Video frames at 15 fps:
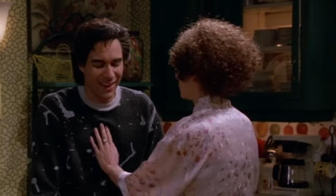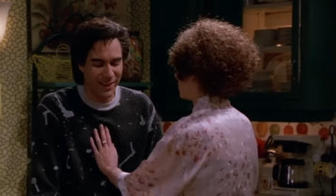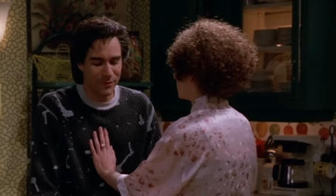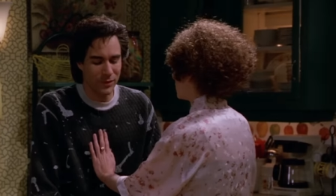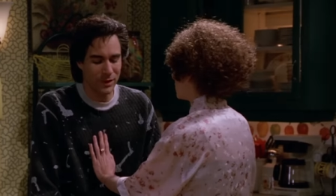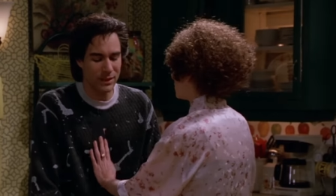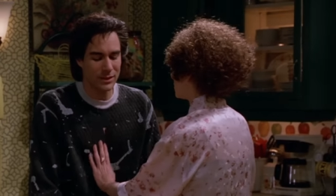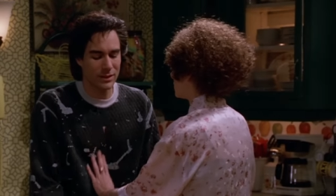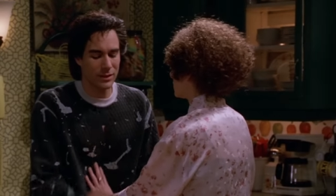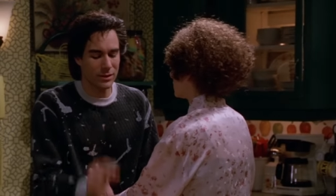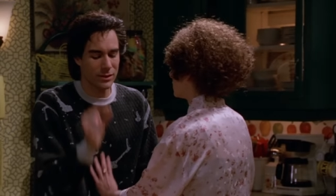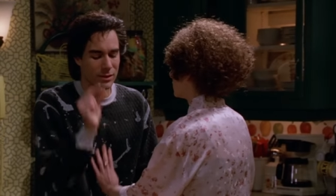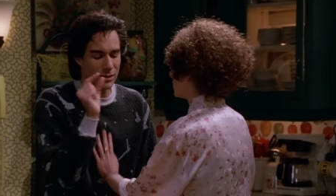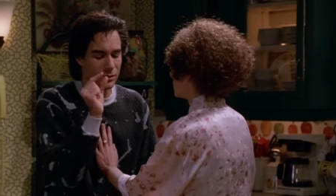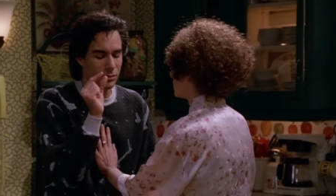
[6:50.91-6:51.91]
Um, see,
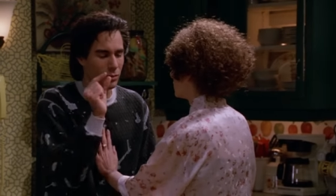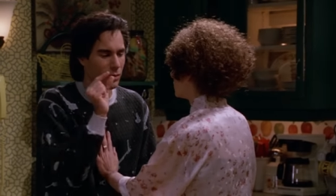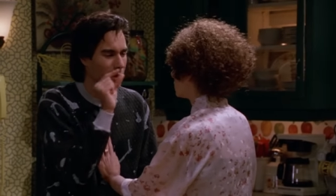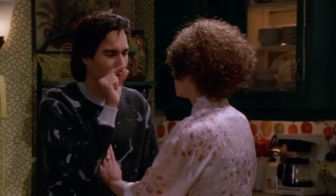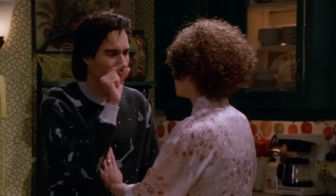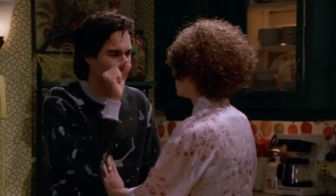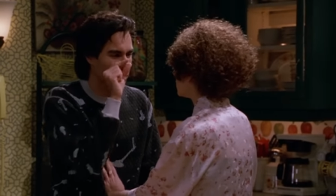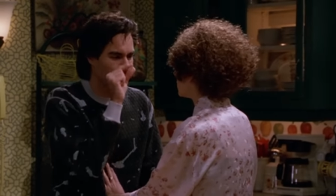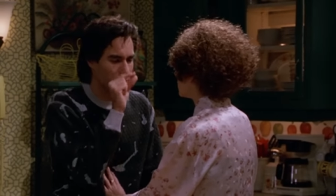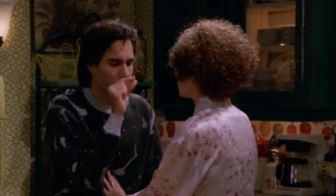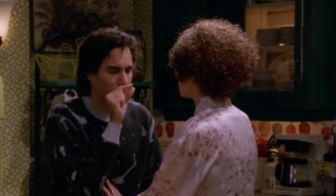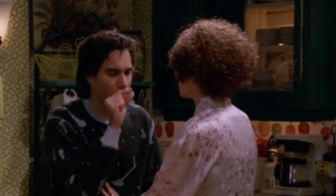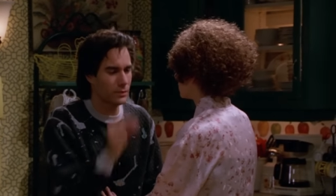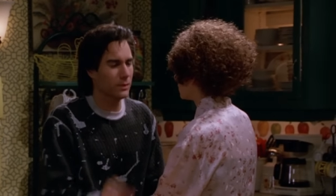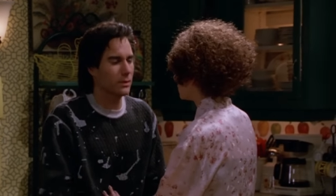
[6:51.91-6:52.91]
there's this one
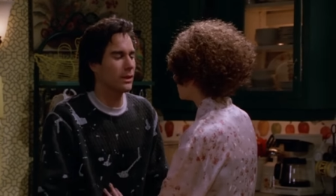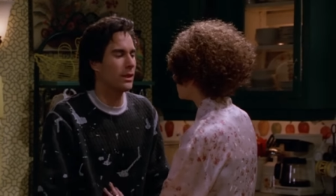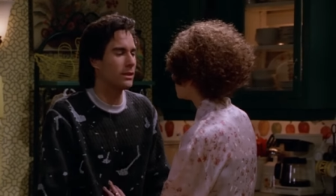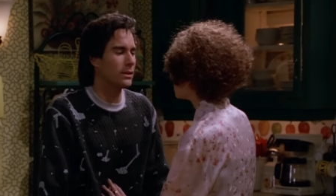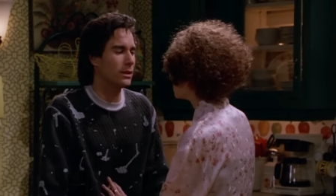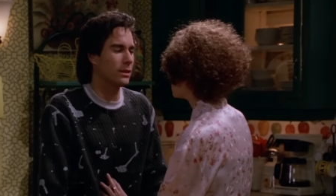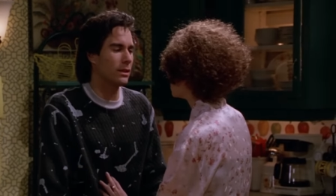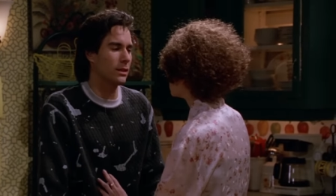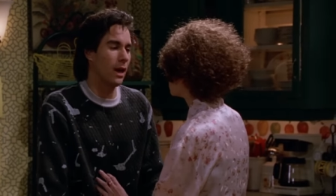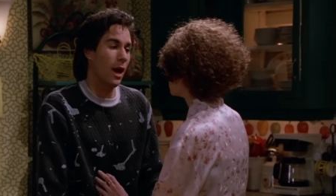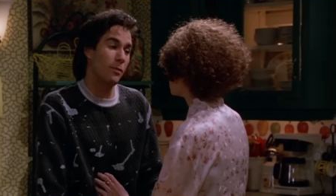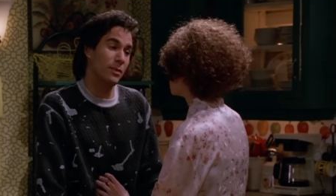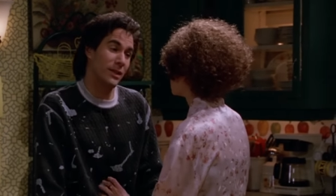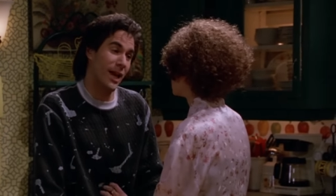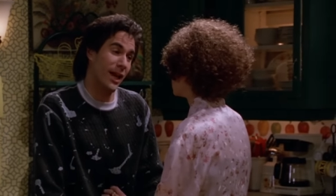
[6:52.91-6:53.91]
teensy little
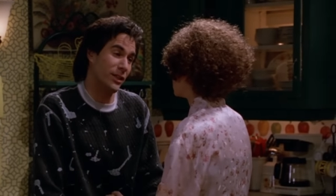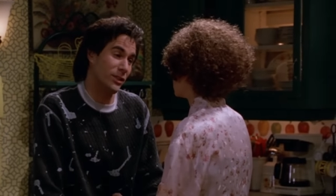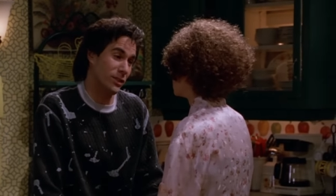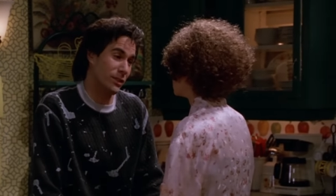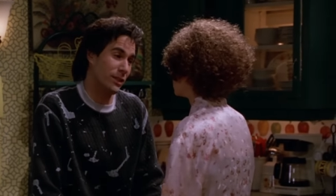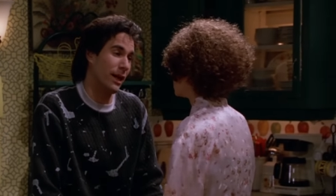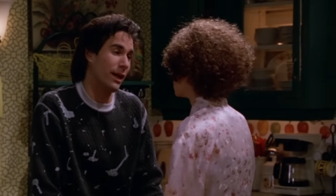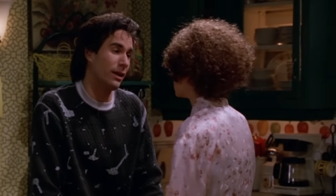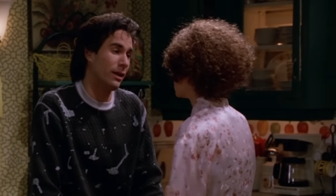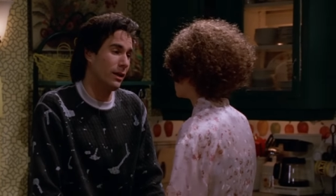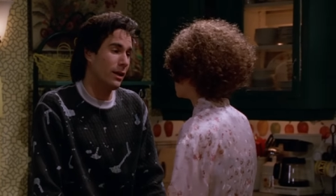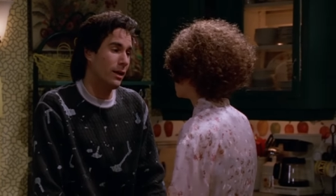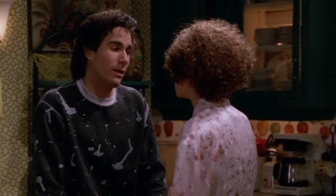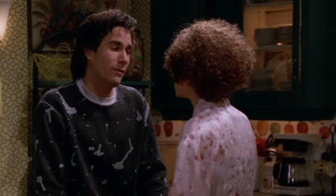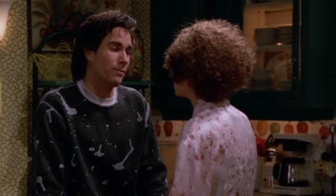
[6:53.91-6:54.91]
complication.
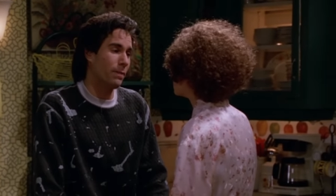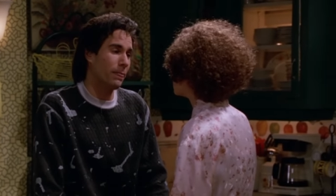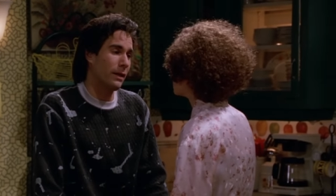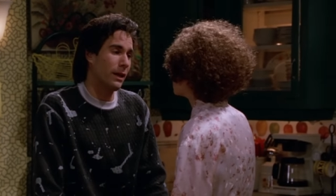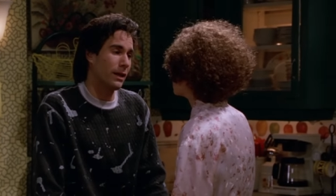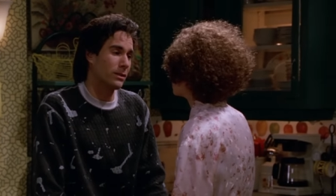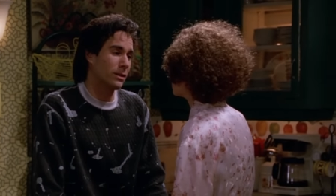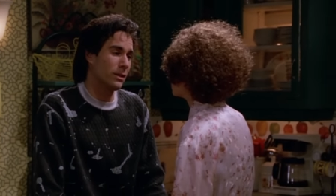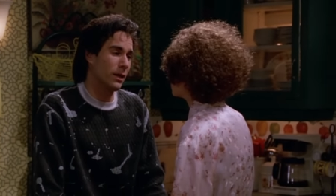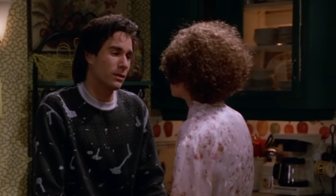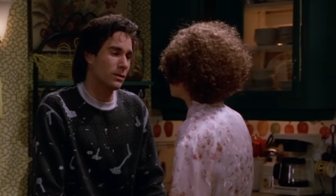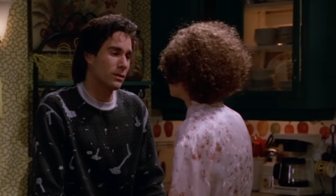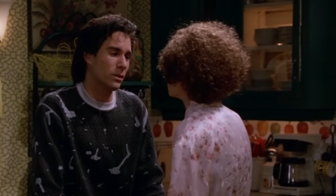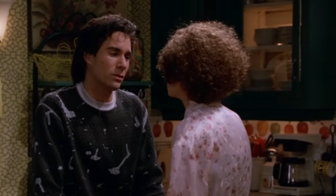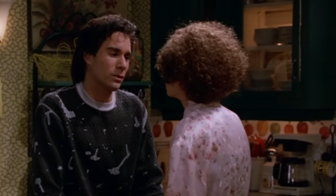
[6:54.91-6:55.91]
Actually,
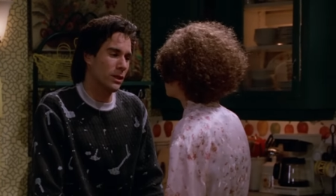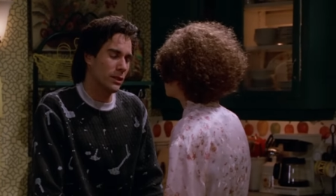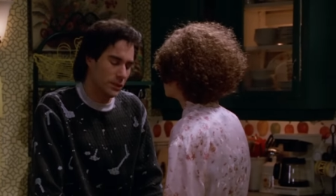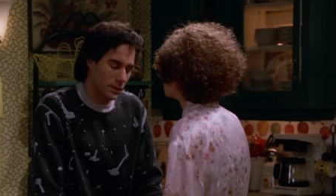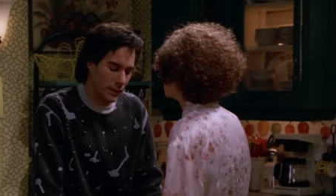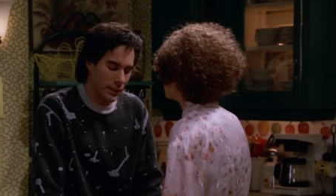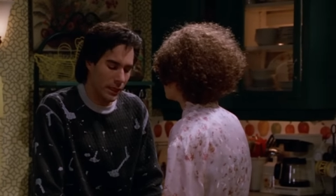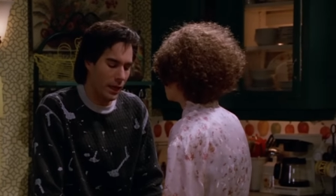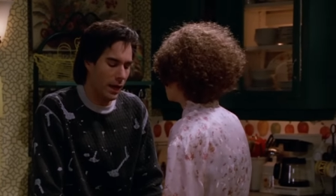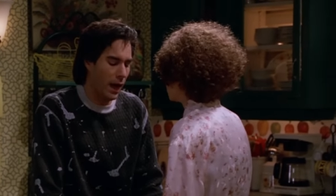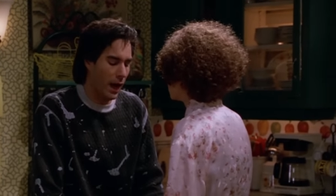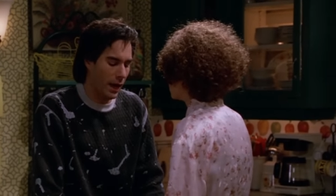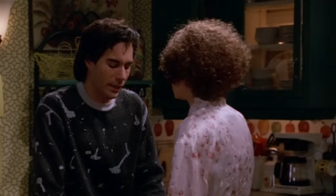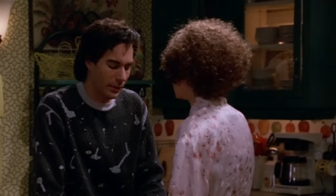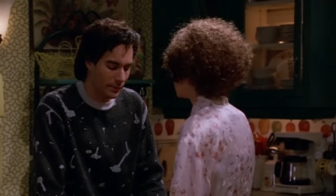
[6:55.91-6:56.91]
not so teensy.
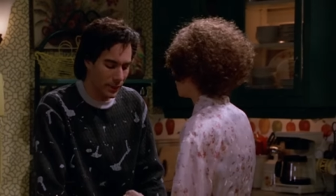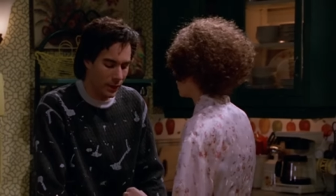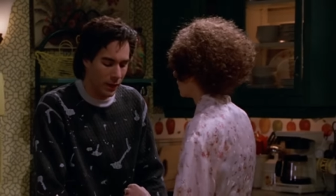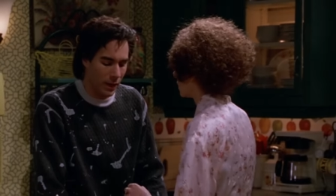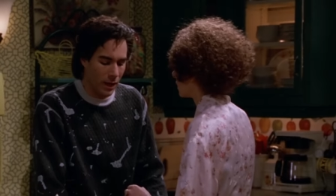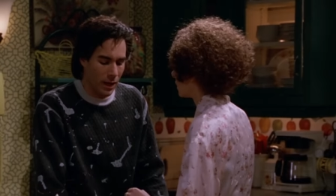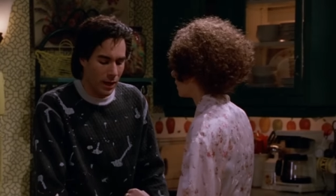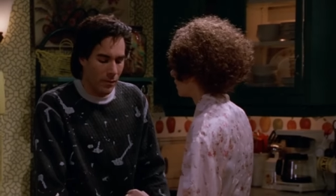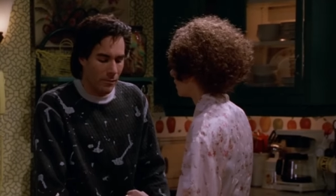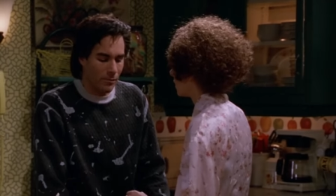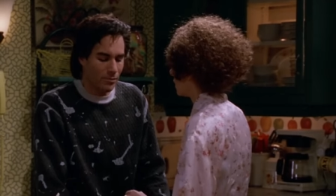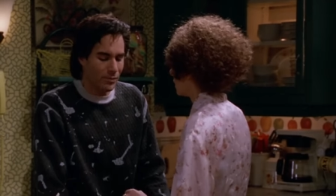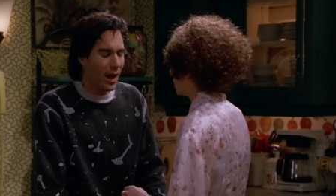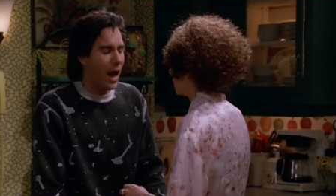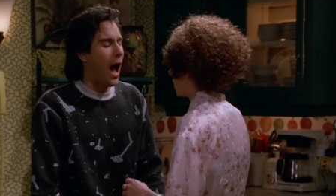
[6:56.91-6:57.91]
I.
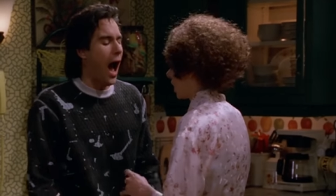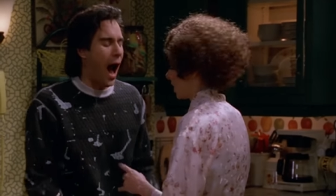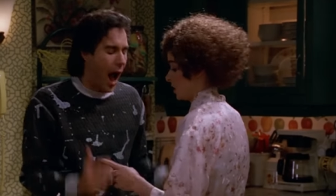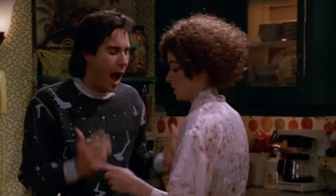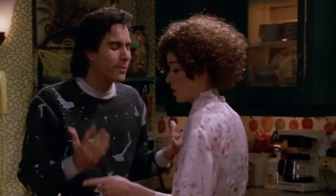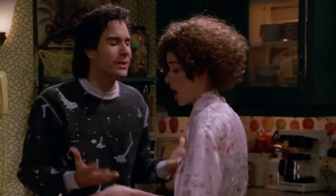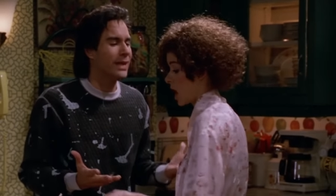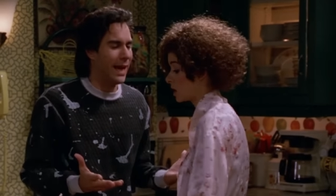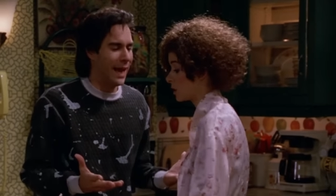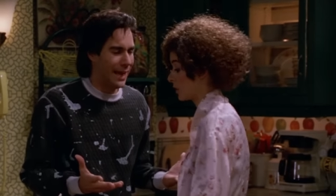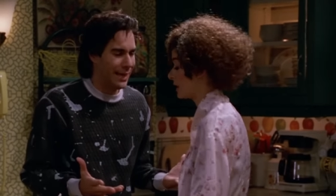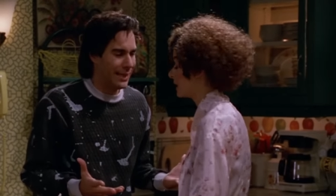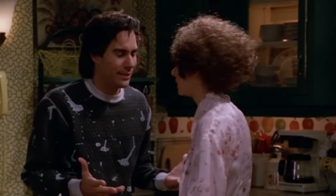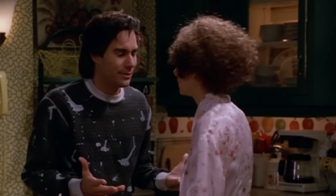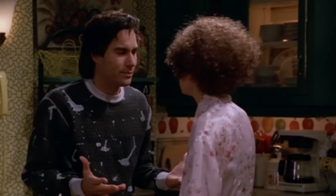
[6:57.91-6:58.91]
Are you I'm
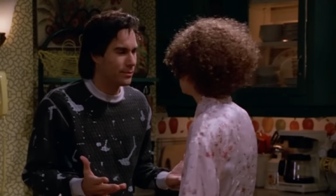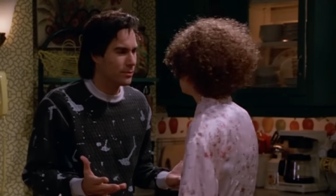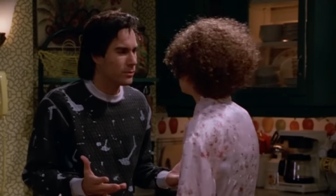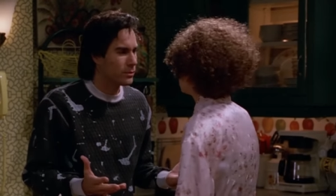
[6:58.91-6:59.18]
hungry? Gay.